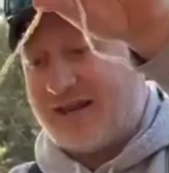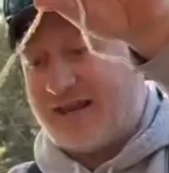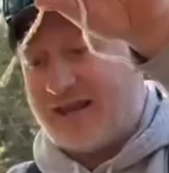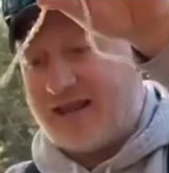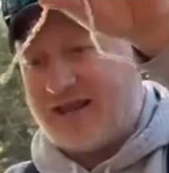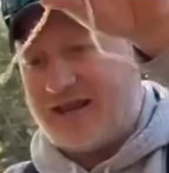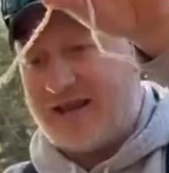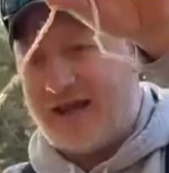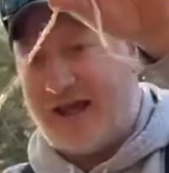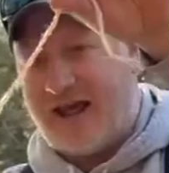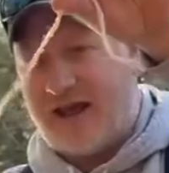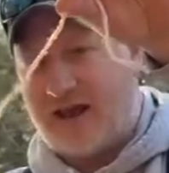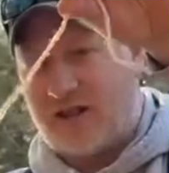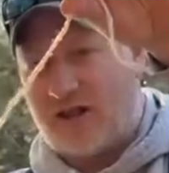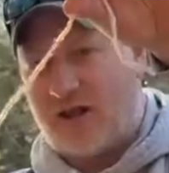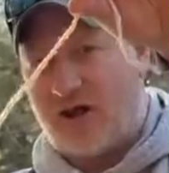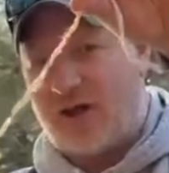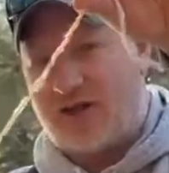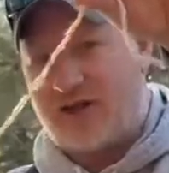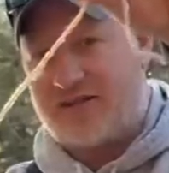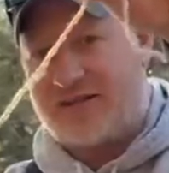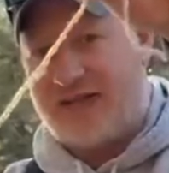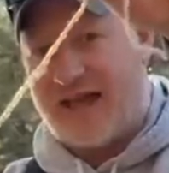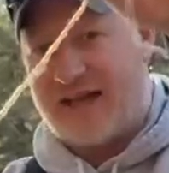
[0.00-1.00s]
in and out of
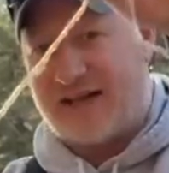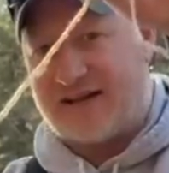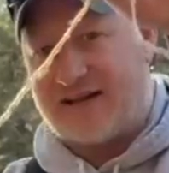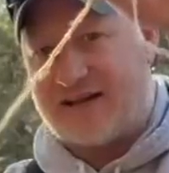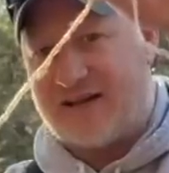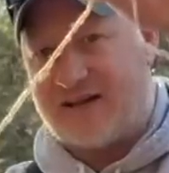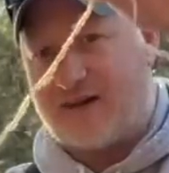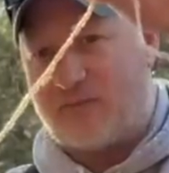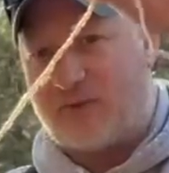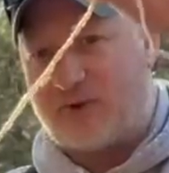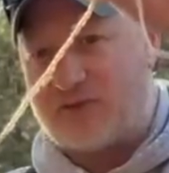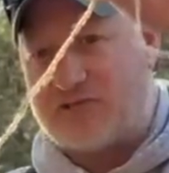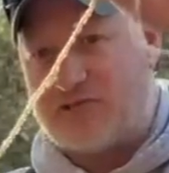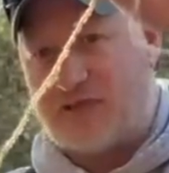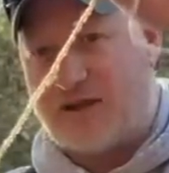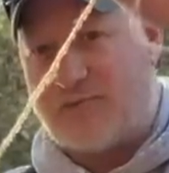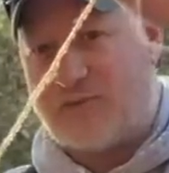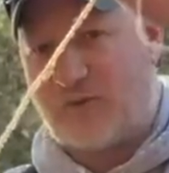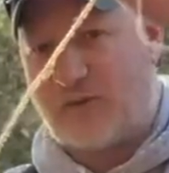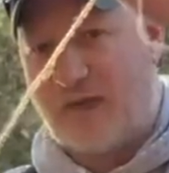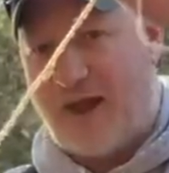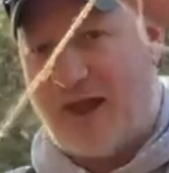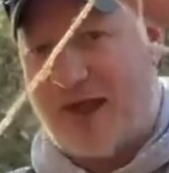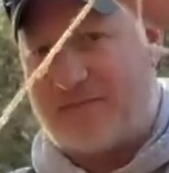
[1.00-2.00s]
contact. And then when something
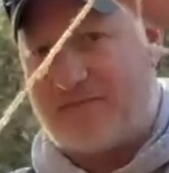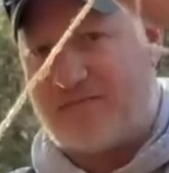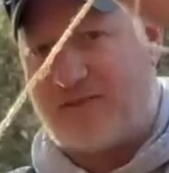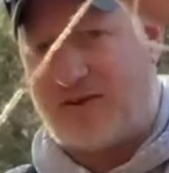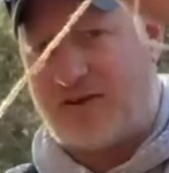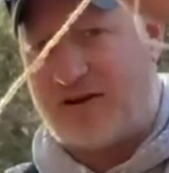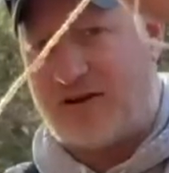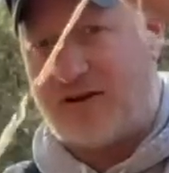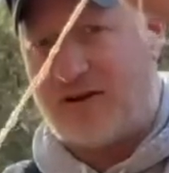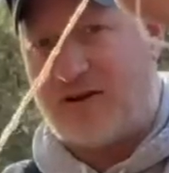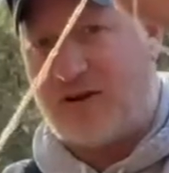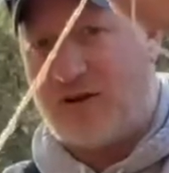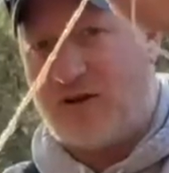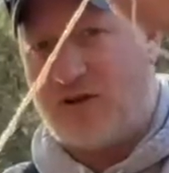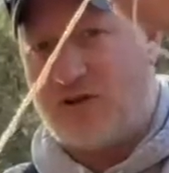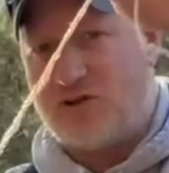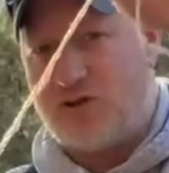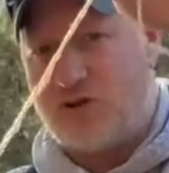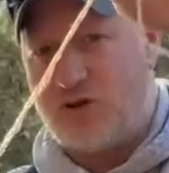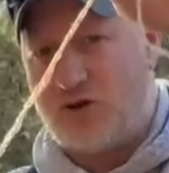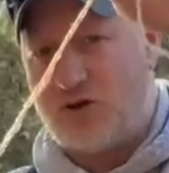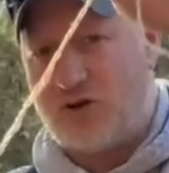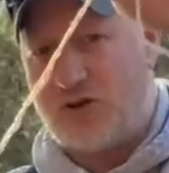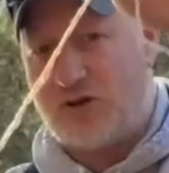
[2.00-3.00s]
grabs it,
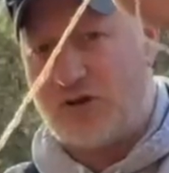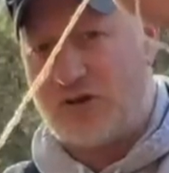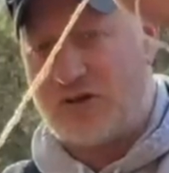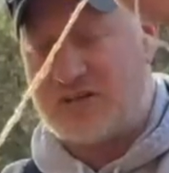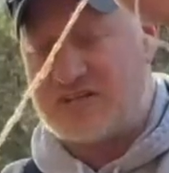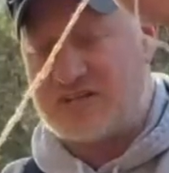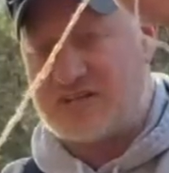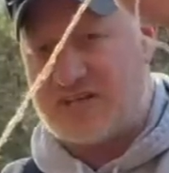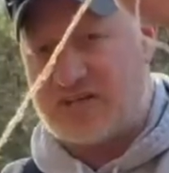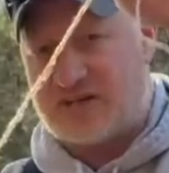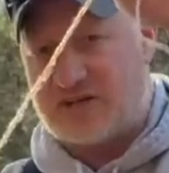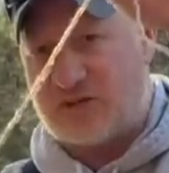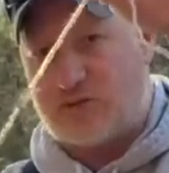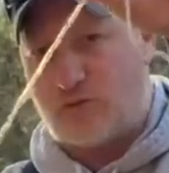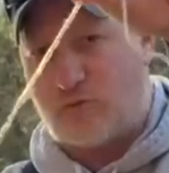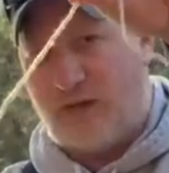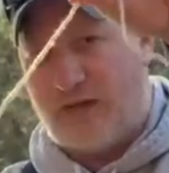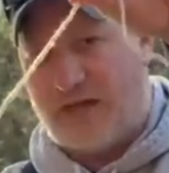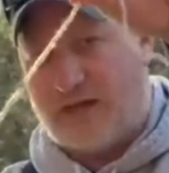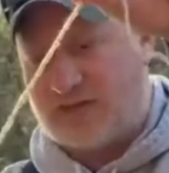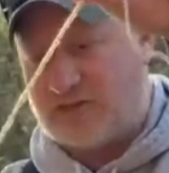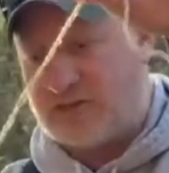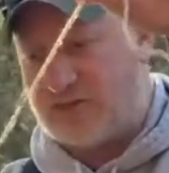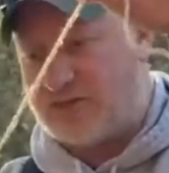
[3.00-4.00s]
sure, you're gonna see it
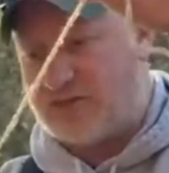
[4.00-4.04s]
twitch,